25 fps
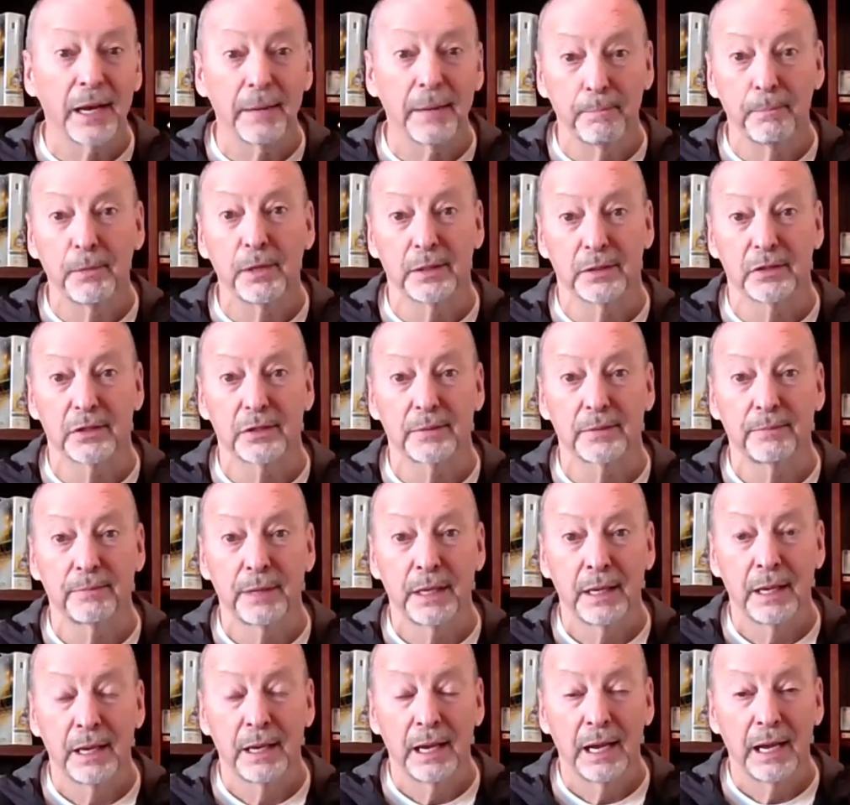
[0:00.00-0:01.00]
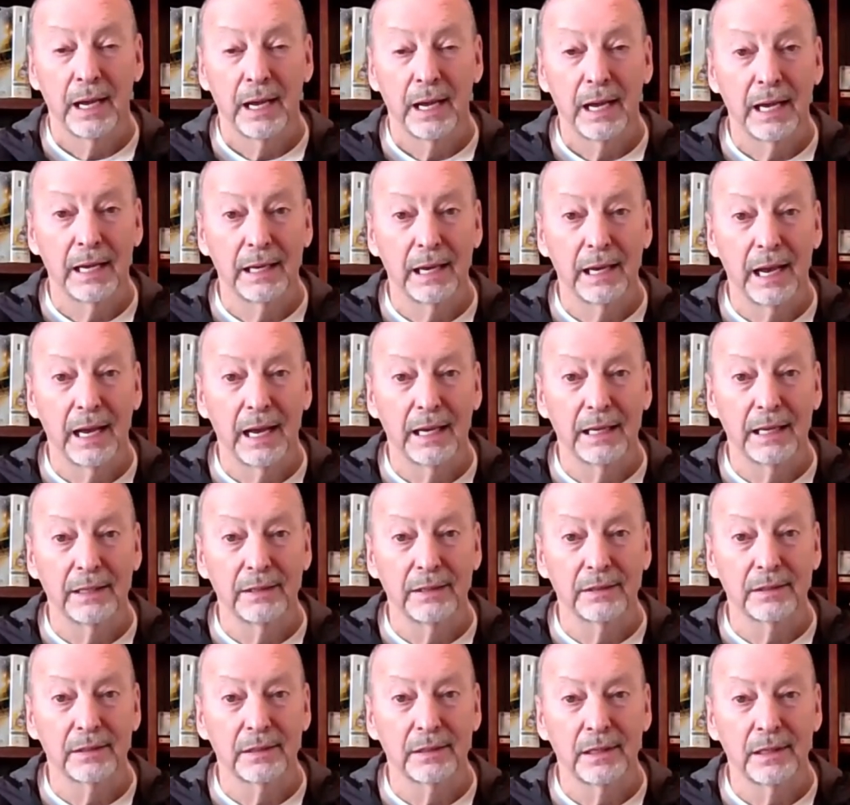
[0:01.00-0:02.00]
after 10 months.
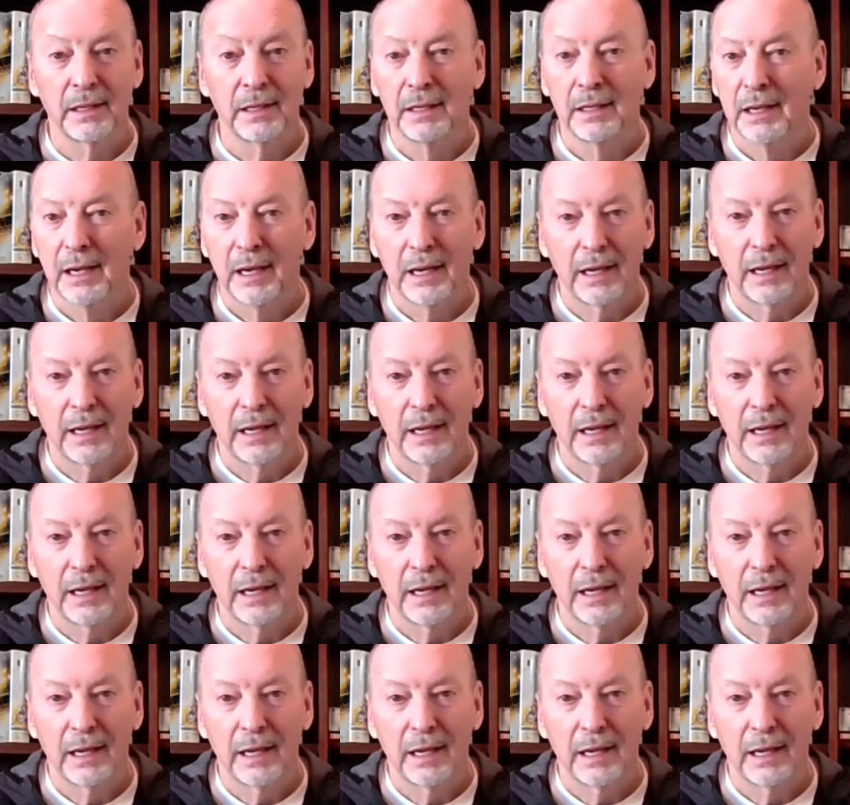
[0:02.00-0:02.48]
And